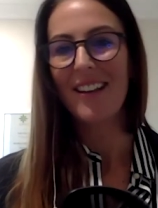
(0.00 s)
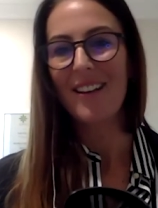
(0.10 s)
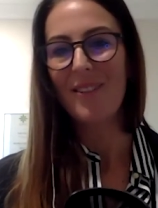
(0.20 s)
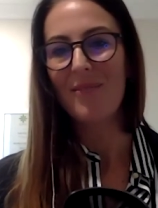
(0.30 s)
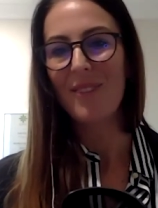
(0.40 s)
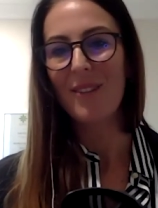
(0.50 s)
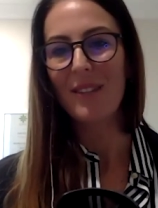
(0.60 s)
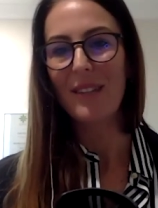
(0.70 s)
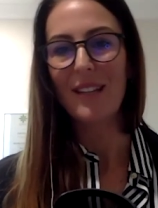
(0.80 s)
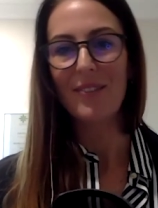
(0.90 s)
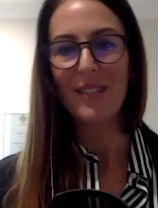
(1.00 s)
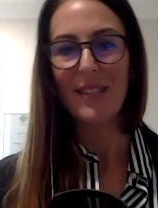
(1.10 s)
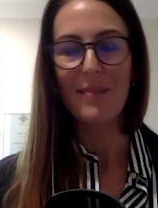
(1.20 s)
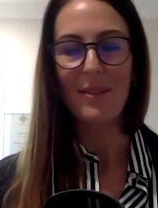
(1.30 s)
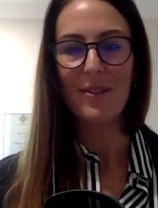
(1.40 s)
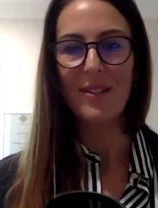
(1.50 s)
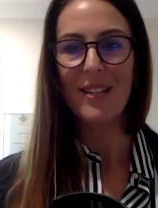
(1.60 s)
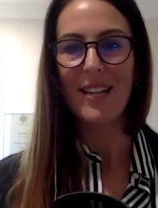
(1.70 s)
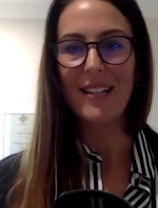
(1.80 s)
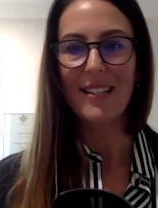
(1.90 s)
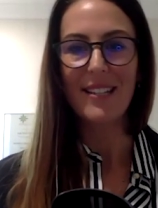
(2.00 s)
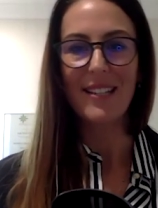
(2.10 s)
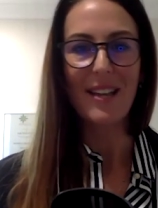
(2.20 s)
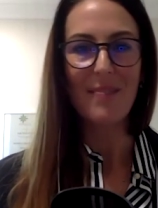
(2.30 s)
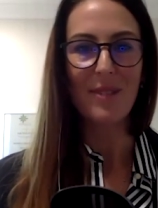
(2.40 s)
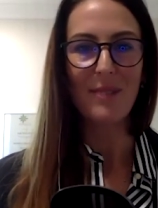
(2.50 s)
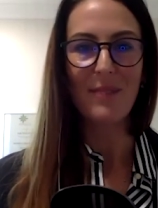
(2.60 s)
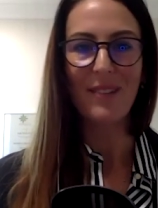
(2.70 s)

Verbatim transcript: Um, I would love to keep in contact and see what's been,